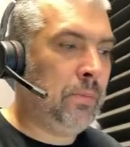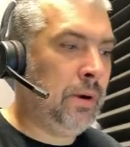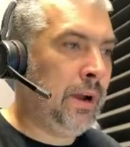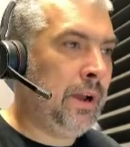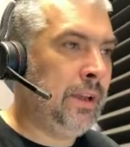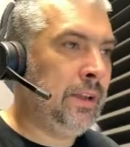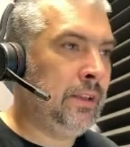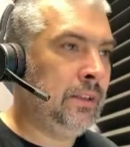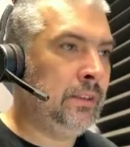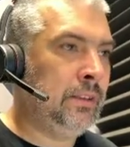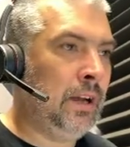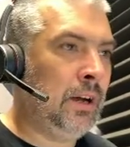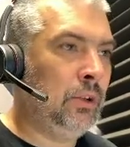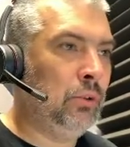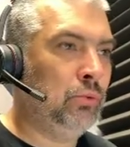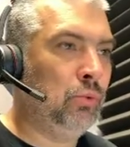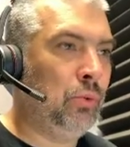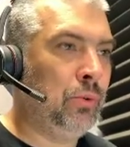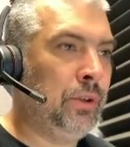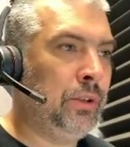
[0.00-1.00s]
by
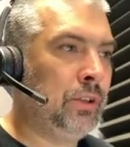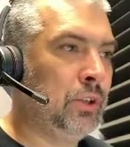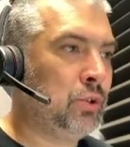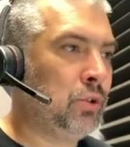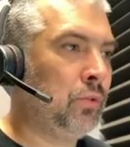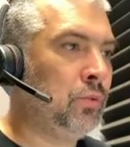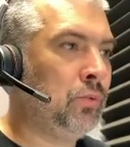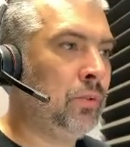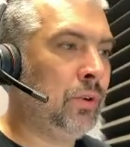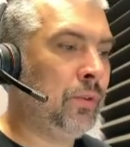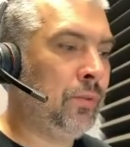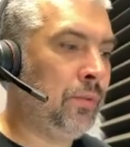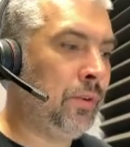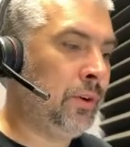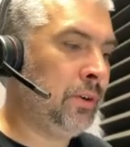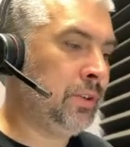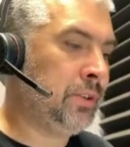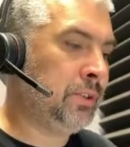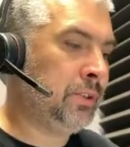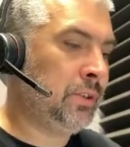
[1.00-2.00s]
downloading the software
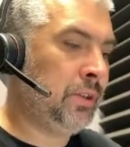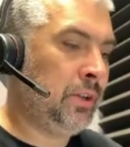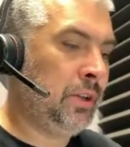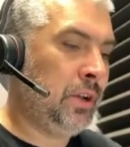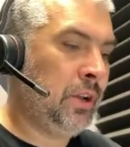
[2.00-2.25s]
first.